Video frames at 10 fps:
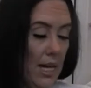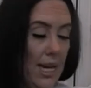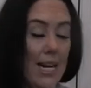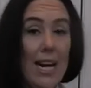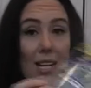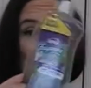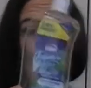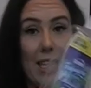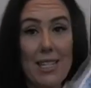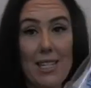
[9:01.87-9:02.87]
And I don't
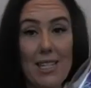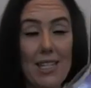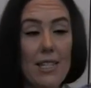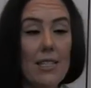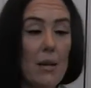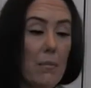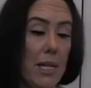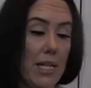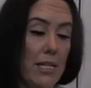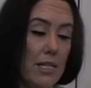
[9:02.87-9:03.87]
like this scent, but
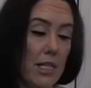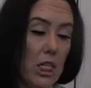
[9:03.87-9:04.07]
this is the